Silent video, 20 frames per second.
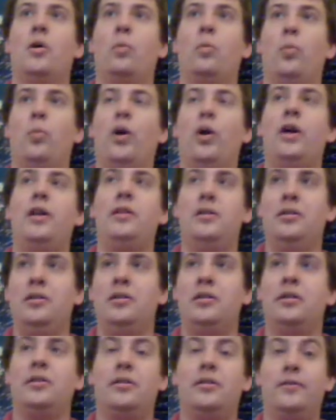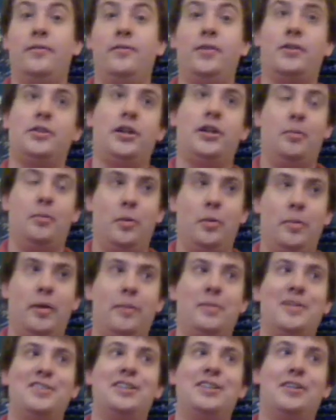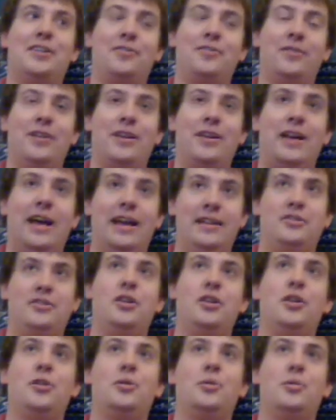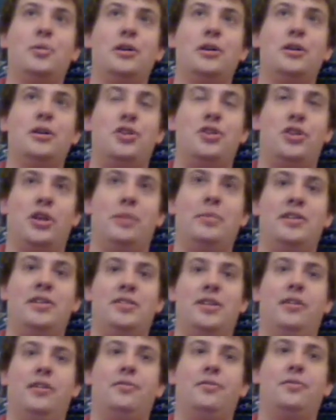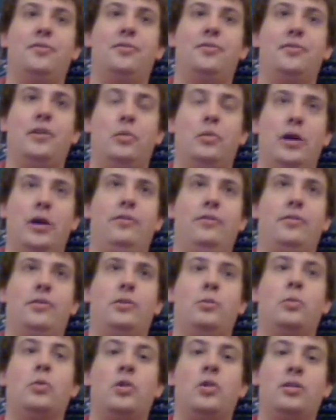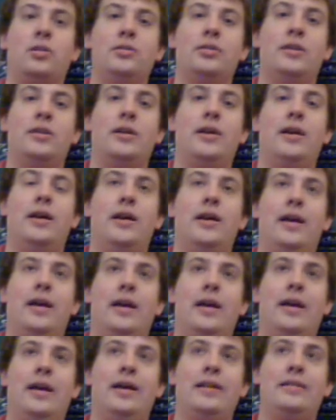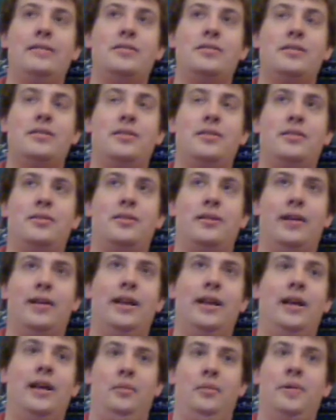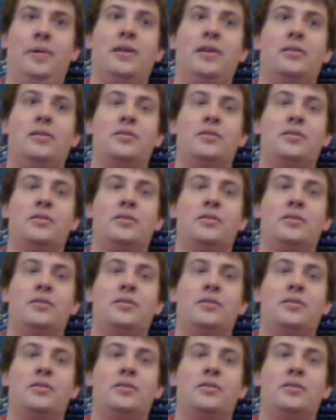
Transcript: One, feel terrible about myself, and two, shut myself away from the world. And they're not helping.